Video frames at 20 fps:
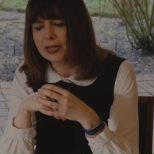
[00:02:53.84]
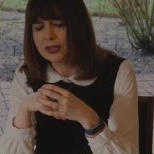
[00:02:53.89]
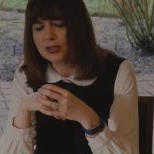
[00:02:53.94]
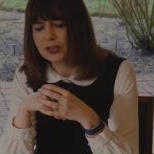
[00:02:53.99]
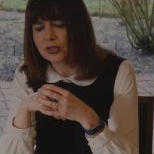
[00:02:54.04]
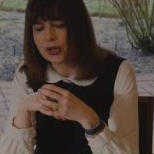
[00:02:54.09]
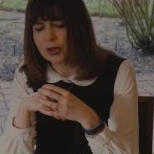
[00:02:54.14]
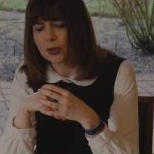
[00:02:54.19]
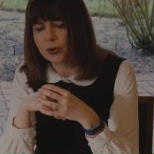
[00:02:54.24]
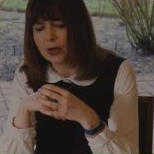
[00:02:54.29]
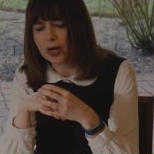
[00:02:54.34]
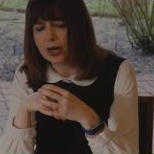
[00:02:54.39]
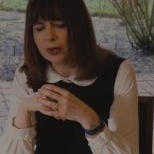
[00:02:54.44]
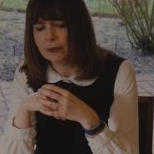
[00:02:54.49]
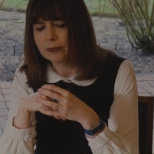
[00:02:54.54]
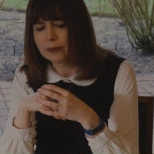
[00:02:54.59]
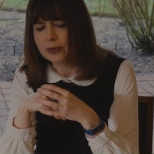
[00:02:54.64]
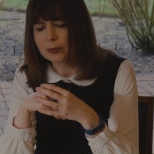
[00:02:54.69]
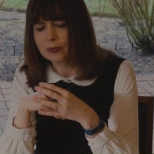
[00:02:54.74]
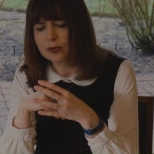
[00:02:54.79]
So
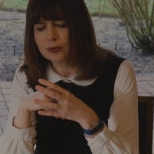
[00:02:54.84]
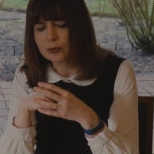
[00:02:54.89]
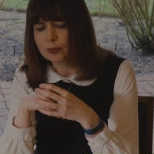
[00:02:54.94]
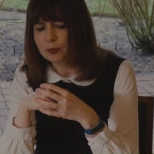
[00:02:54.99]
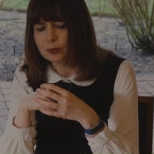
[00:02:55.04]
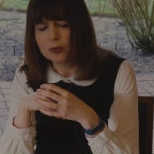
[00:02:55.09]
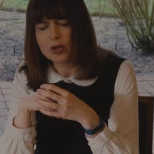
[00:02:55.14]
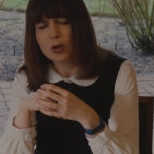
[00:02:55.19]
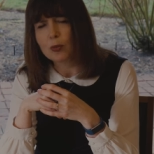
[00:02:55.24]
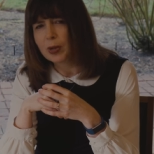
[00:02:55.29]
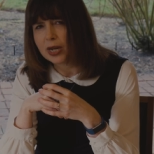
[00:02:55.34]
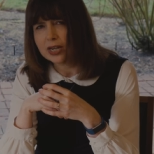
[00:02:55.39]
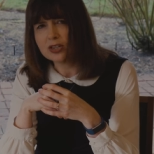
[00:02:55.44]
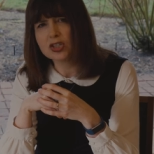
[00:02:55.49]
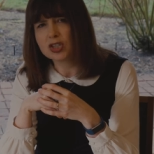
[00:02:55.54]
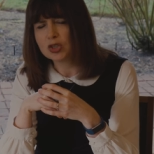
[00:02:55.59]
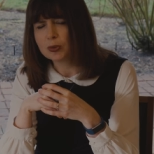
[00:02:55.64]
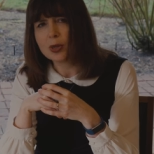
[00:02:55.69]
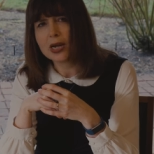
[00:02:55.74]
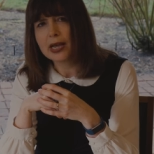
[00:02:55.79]
um, it was a real
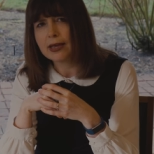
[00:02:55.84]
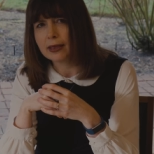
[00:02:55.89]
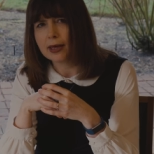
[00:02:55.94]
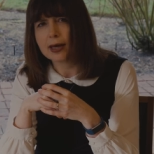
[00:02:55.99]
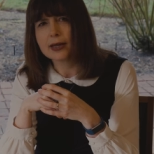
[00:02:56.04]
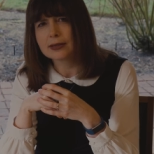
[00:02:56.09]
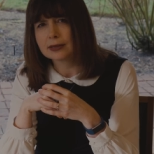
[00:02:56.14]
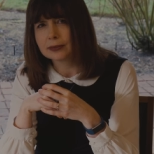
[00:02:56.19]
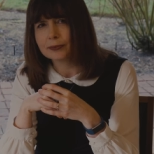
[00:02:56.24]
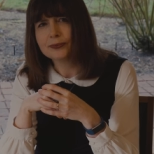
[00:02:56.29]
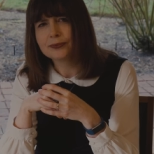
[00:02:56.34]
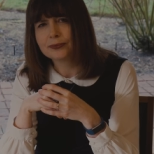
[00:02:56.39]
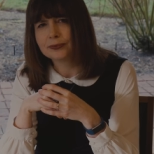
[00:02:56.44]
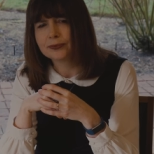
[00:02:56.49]
pleasure to play that.